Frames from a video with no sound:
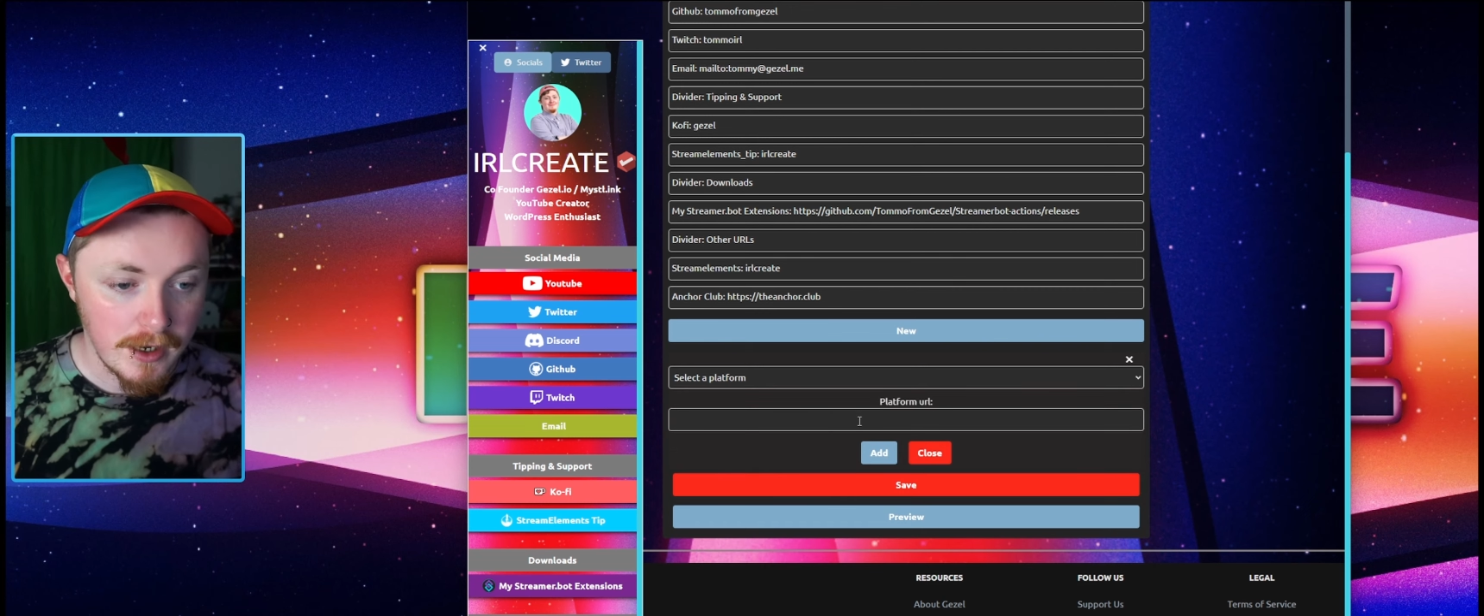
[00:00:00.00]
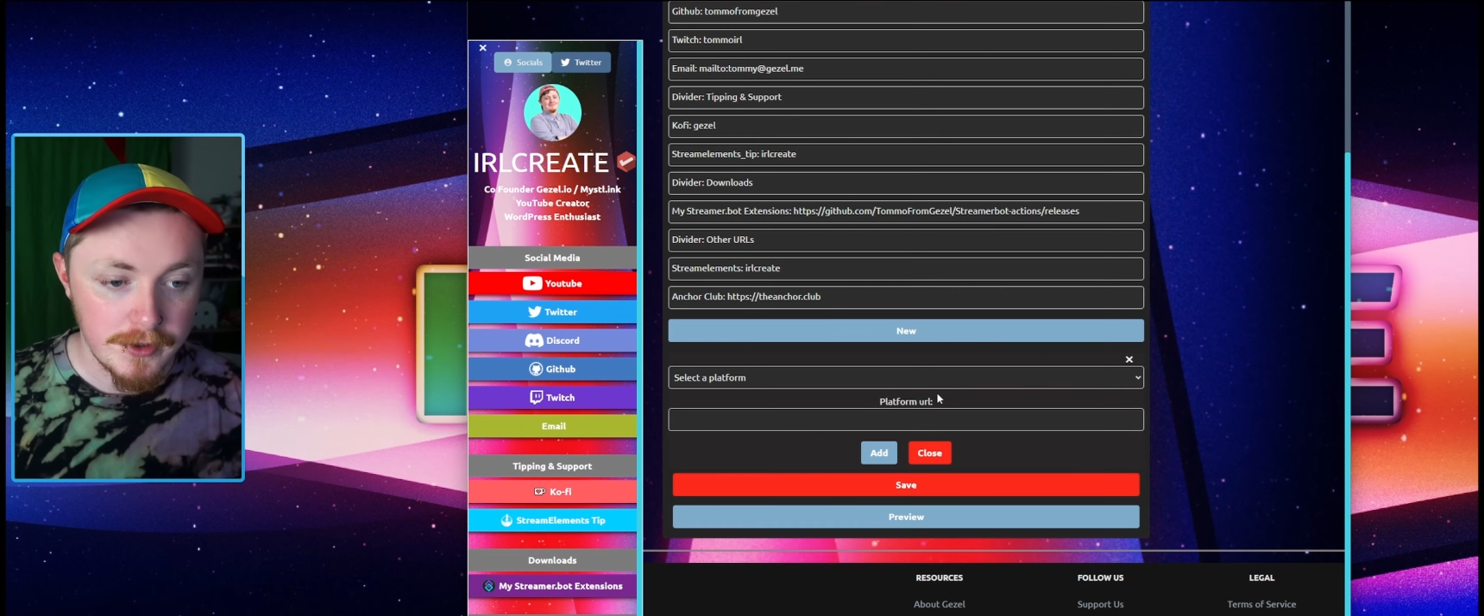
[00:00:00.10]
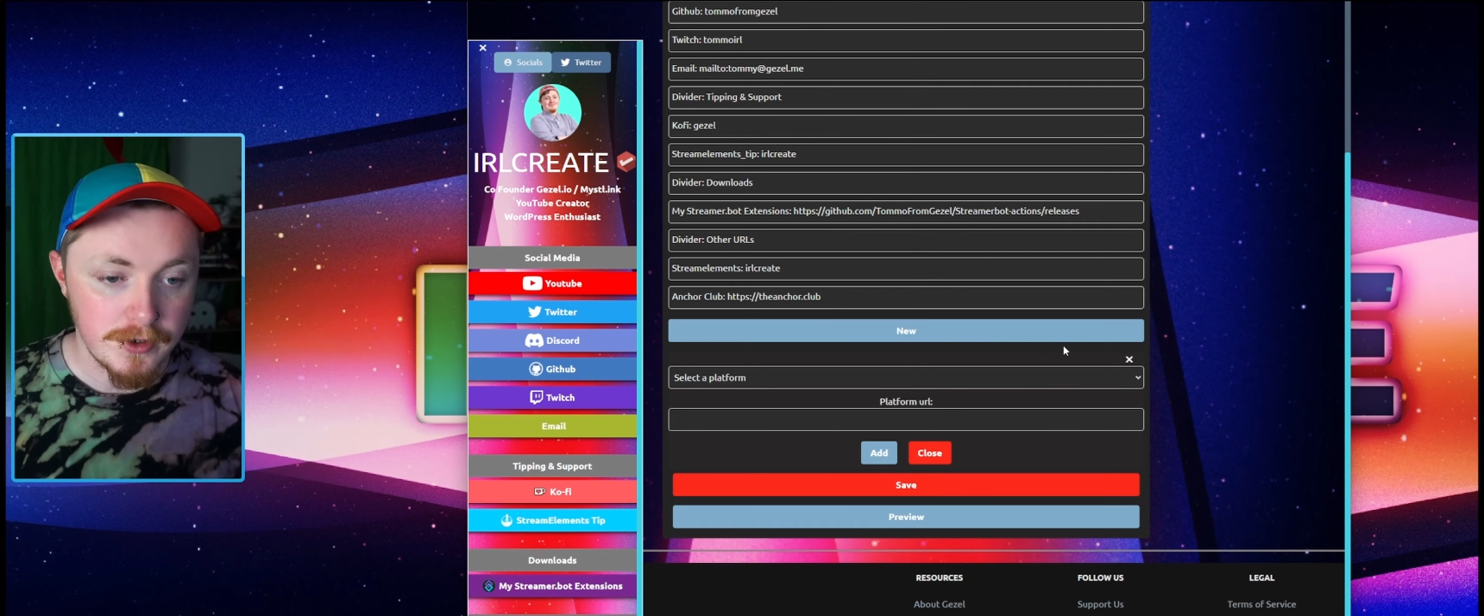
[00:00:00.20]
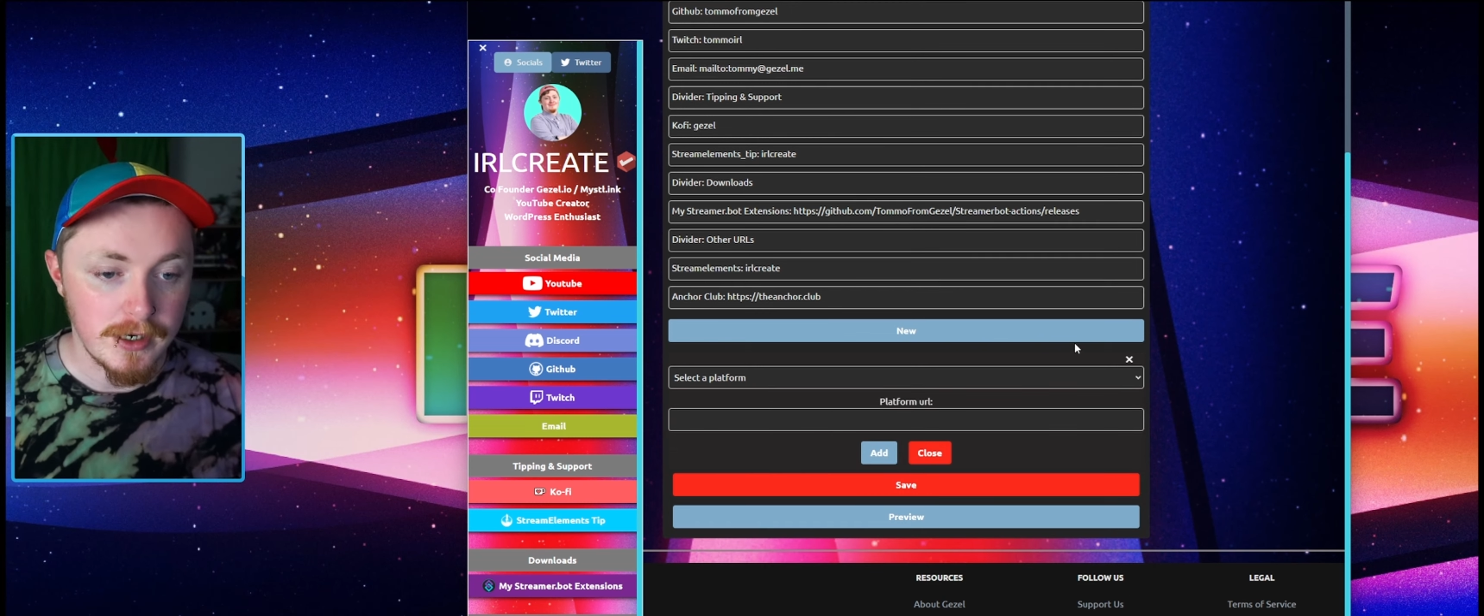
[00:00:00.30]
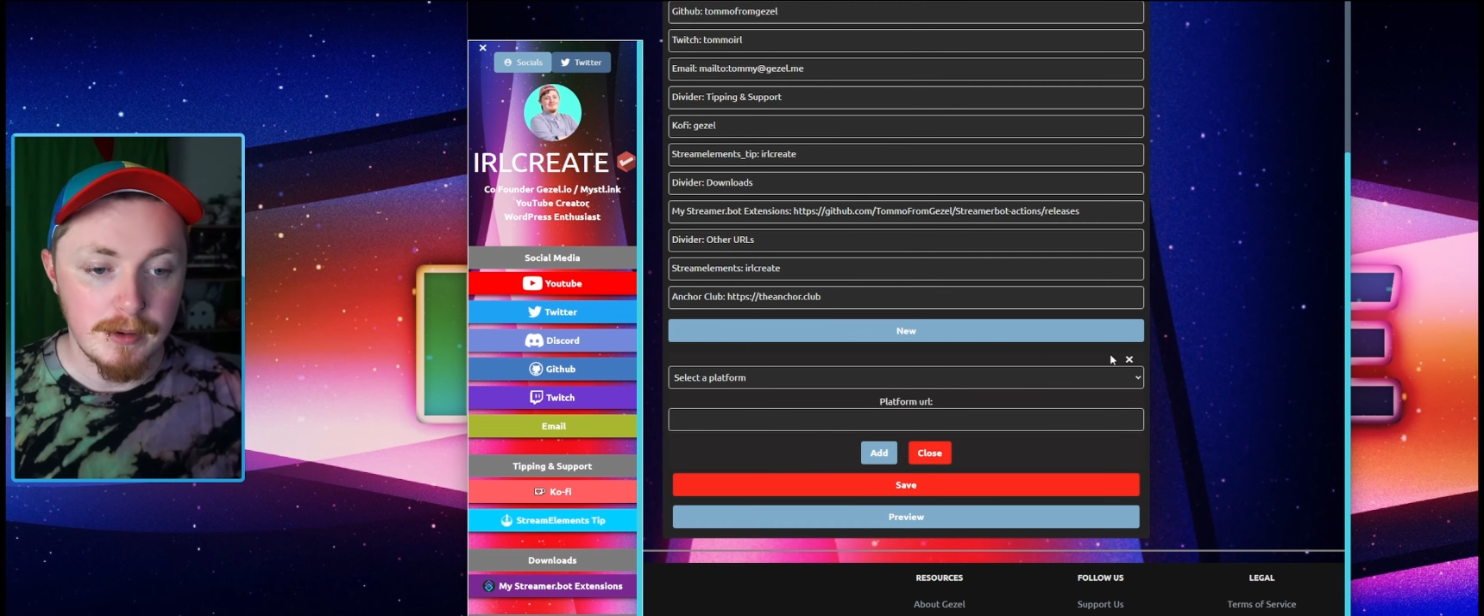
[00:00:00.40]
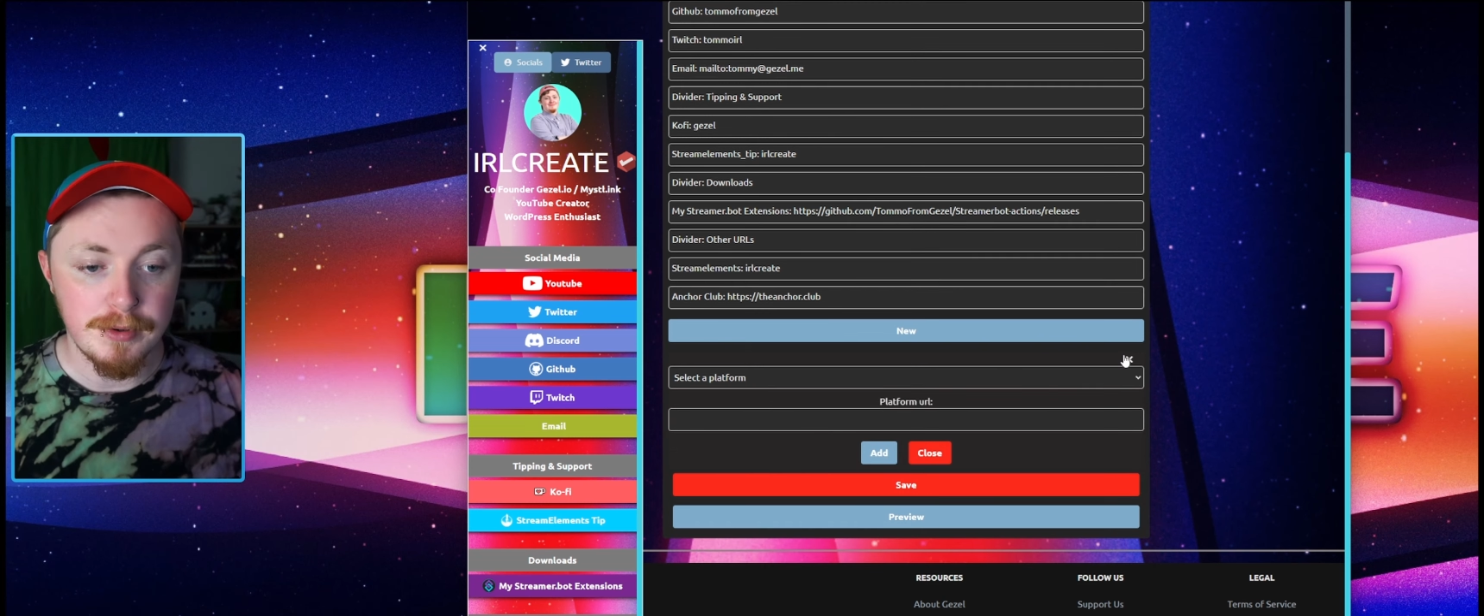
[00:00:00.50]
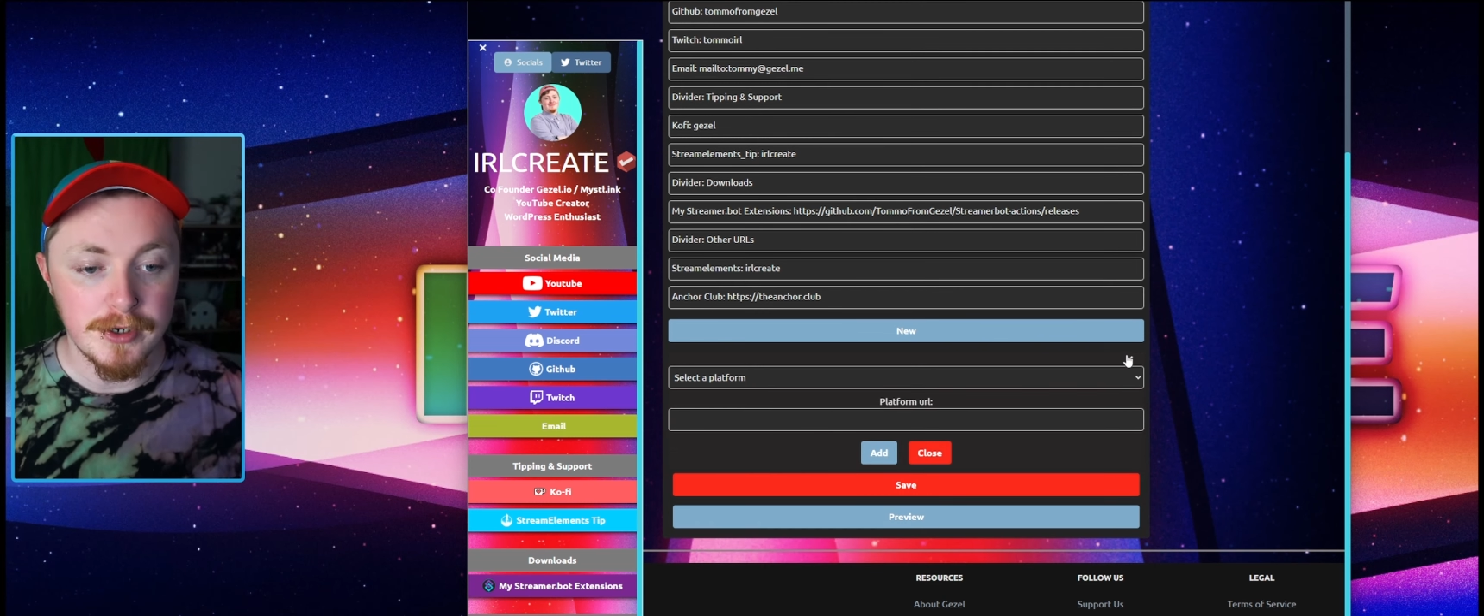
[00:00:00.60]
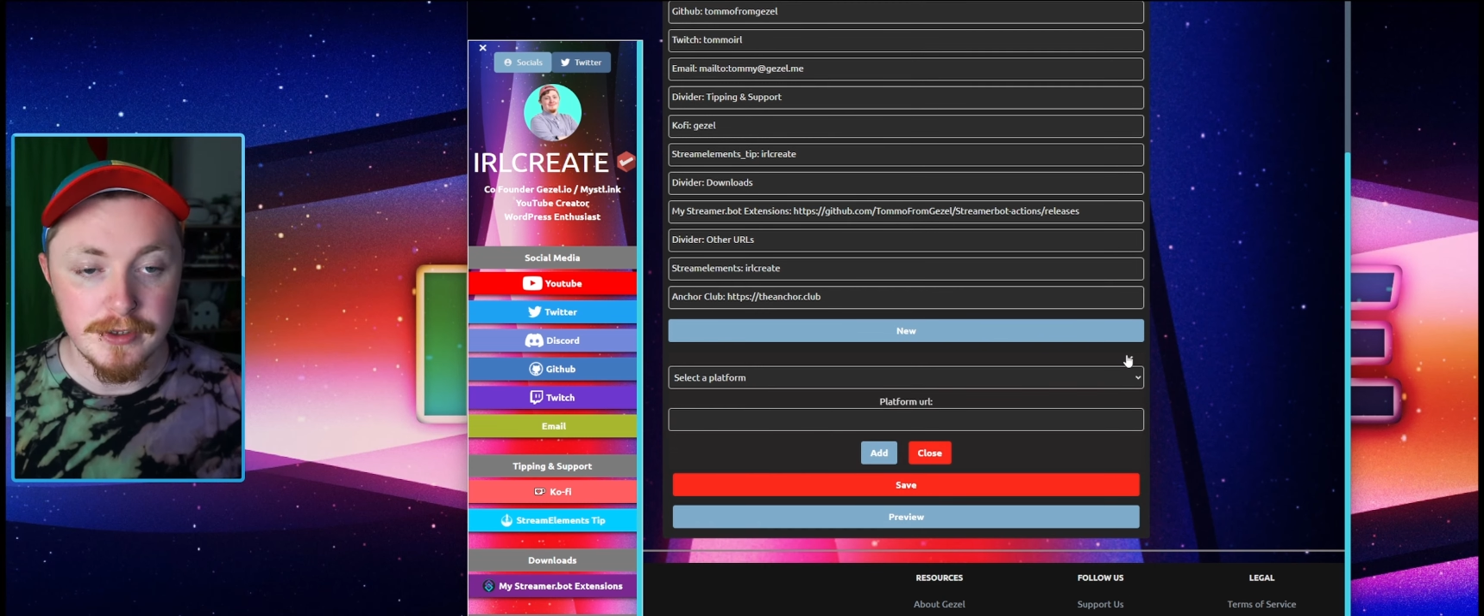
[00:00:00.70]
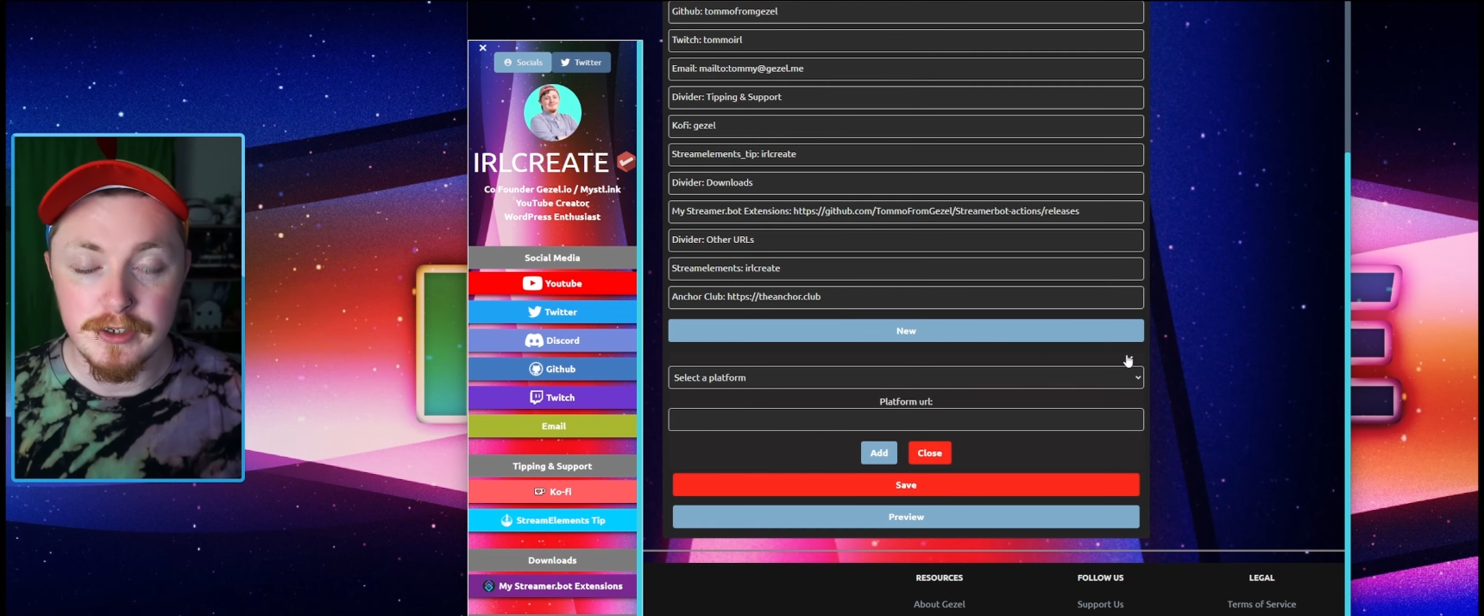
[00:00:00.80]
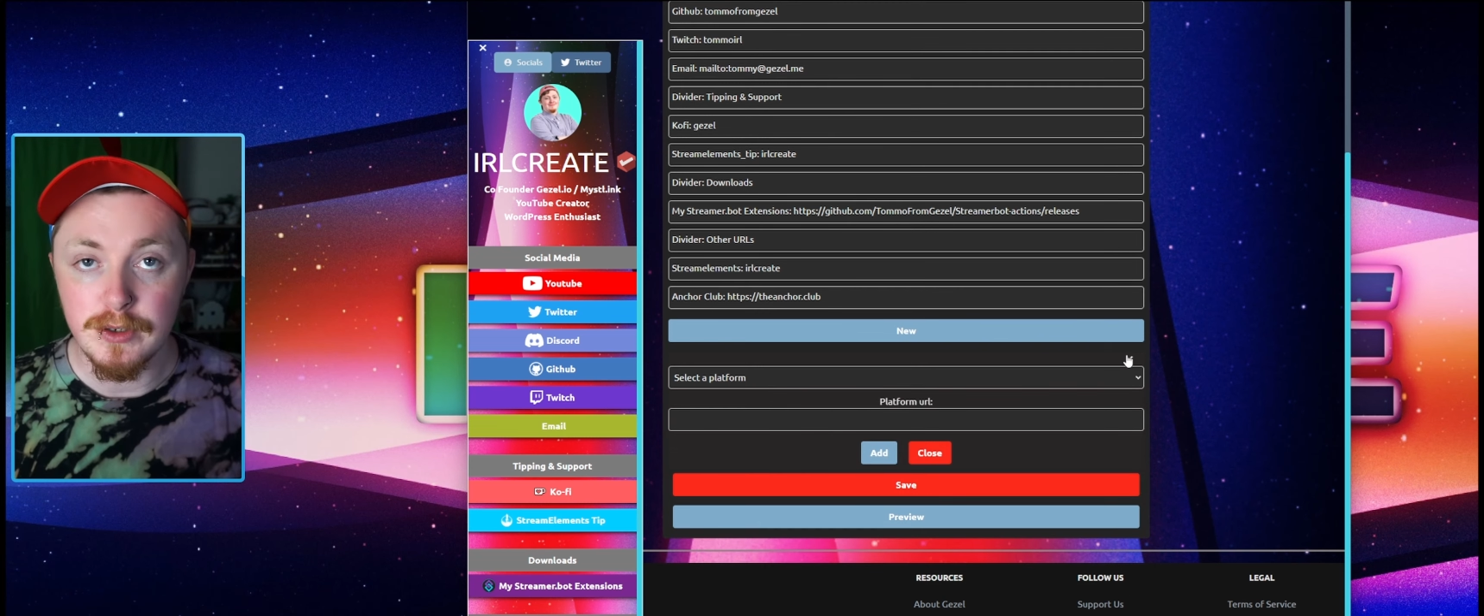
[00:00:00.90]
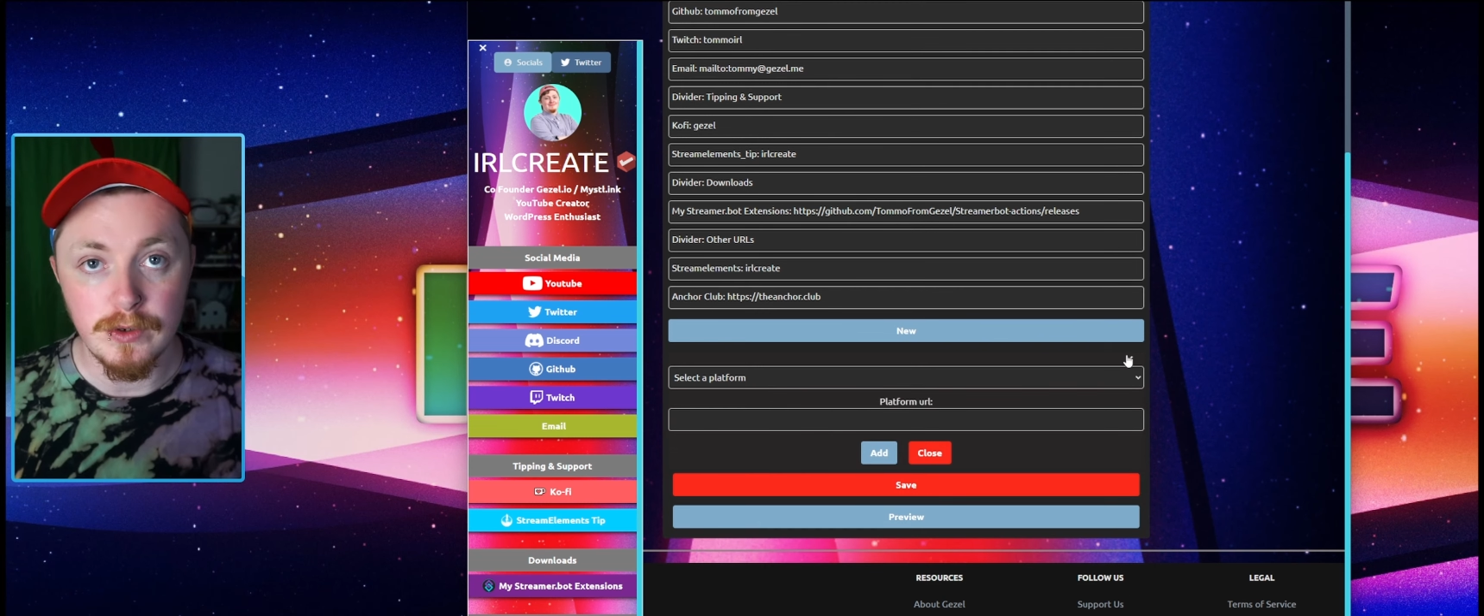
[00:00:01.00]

other and put in the